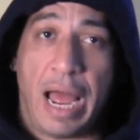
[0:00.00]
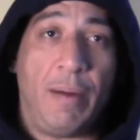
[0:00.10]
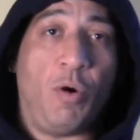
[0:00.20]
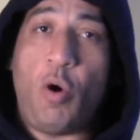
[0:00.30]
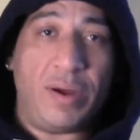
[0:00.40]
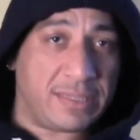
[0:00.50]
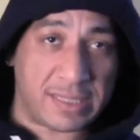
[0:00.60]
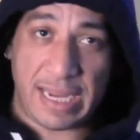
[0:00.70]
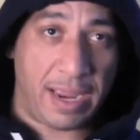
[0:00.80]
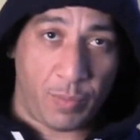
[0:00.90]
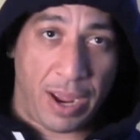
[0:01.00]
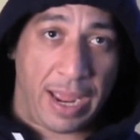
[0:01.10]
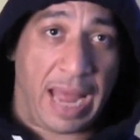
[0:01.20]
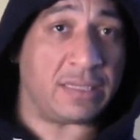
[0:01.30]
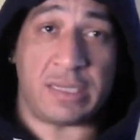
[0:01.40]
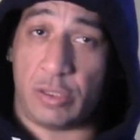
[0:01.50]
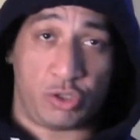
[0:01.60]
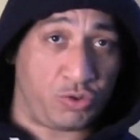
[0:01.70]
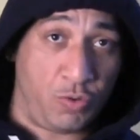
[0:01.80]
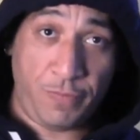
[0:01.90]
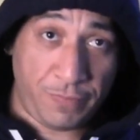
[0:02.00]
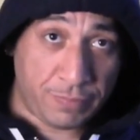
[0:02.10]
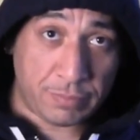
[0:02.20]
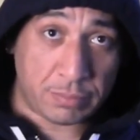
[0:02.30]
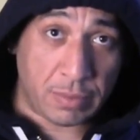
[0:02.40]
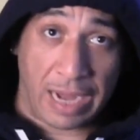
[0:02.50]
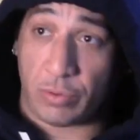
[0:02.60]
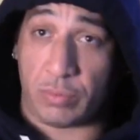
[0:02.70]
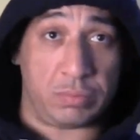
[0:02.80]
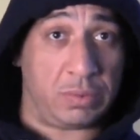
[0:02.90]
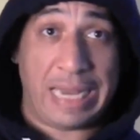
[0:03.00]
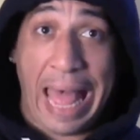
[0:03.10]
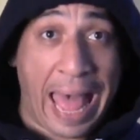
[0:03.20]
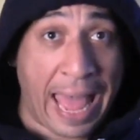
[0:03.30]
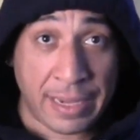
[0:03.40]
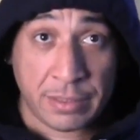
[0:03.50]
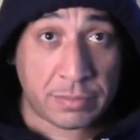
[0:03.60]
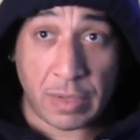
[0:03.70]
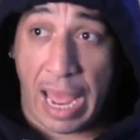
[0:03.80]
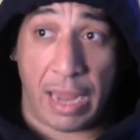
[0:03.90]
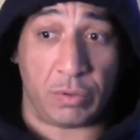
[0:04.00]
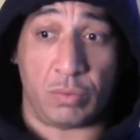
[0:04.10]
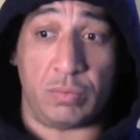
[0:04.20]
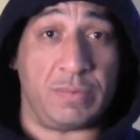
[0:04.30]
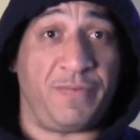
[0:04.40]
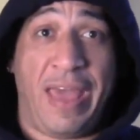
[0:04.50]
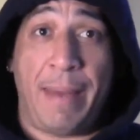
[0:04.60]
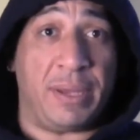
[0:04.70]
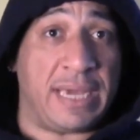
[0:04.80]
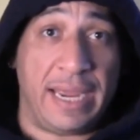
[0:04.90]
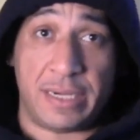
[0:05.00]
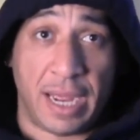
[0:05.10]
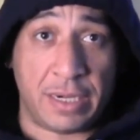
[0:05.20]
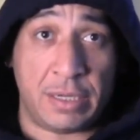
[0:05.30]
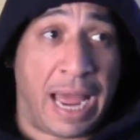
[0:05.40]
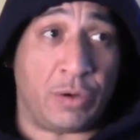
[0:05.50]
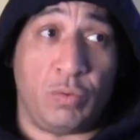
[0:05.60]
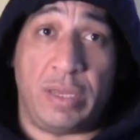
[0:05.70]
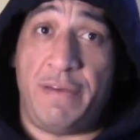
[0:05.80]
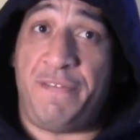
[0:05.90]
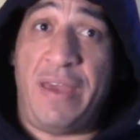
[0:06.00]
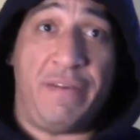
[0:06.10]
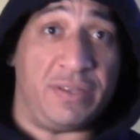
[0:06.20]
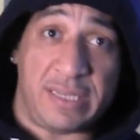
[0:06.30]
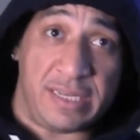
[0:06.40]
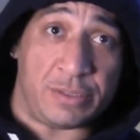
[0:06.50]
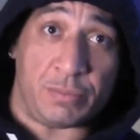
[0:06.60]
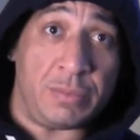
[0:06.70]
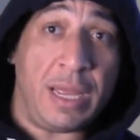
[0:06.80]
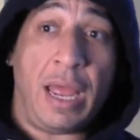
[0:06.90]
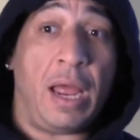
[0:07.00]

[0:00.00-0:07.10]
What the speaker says: I'm always the same way. I tell the truth. I don't lie. I don't fabricate nothing. I don't give favoritism.